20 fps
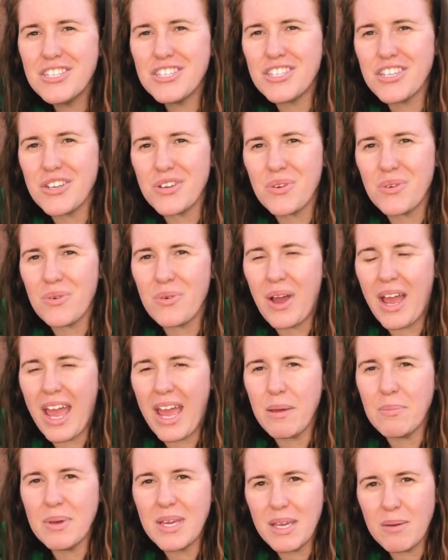to
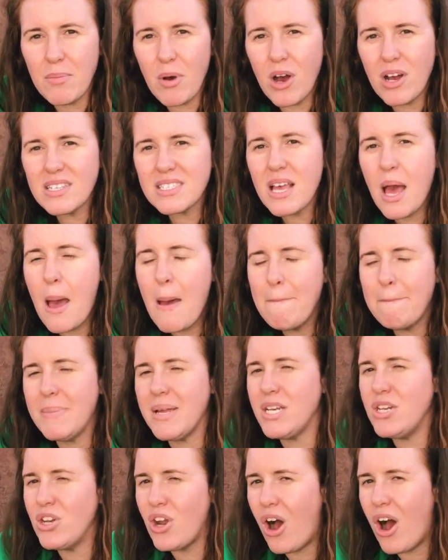a peat moss, but
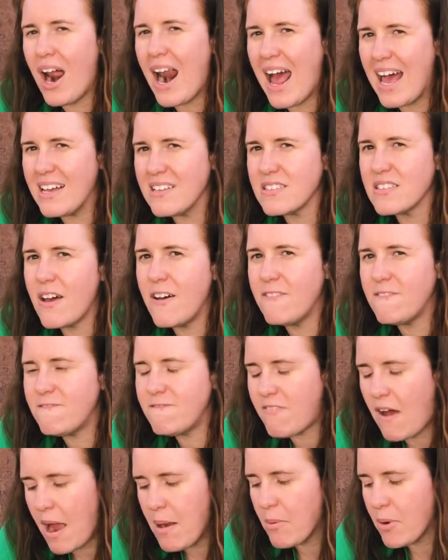not as
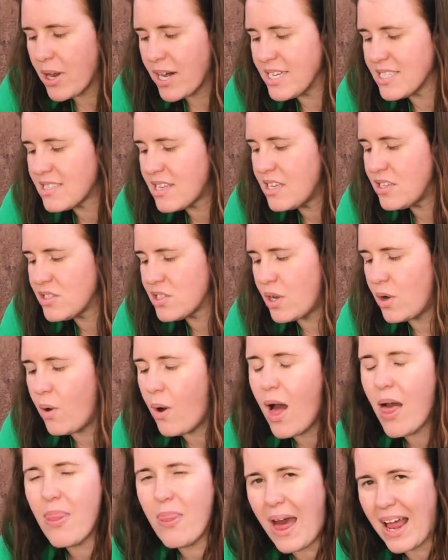fibrous. So
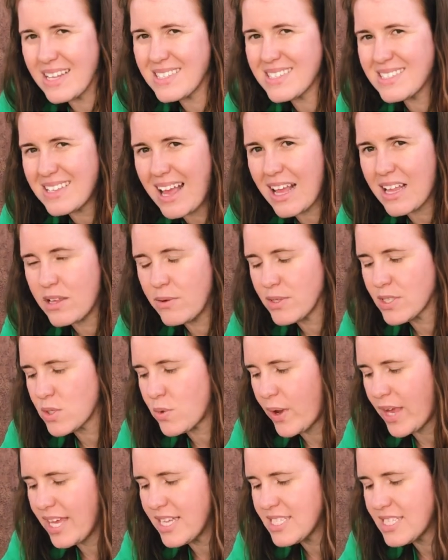that's exactly what's
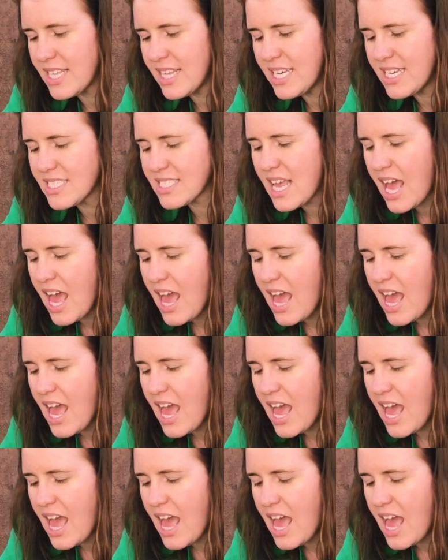going into this.